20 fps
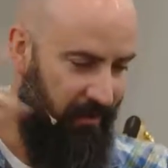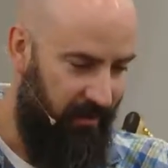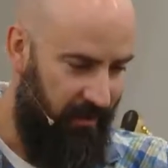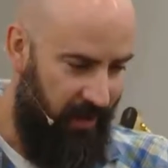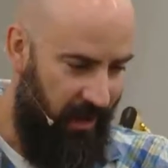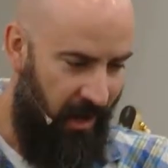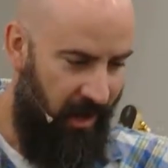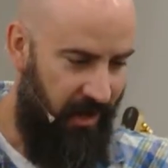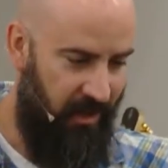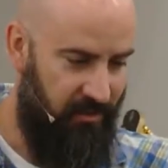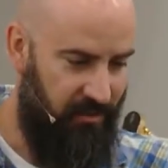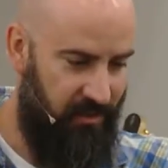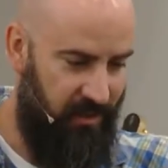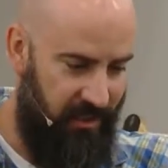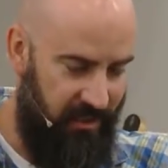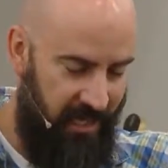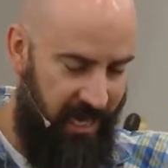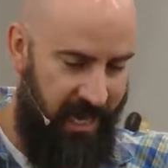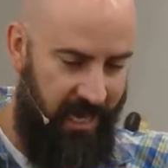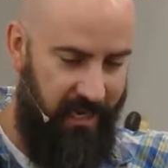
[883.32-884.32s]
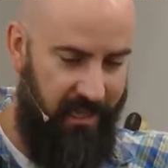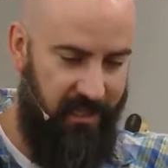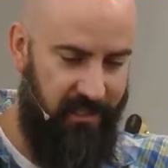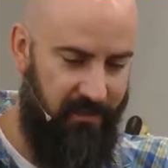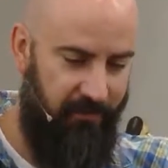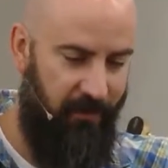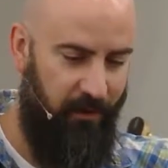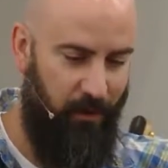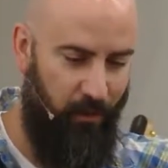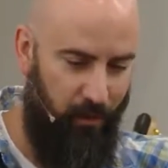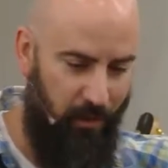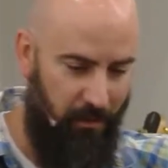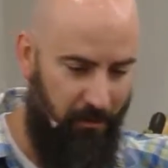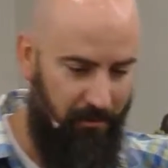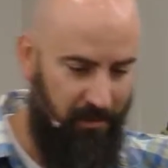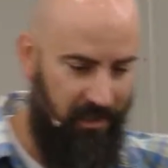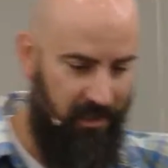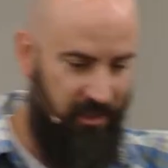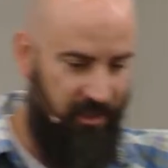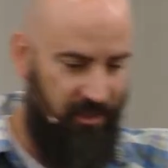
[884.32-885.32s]
the gods, the deities of other world
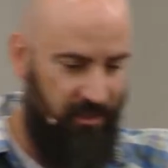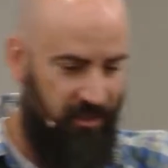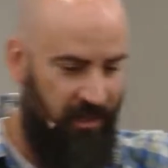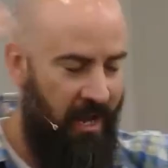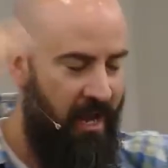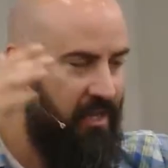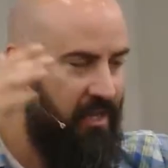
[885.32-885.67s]
religions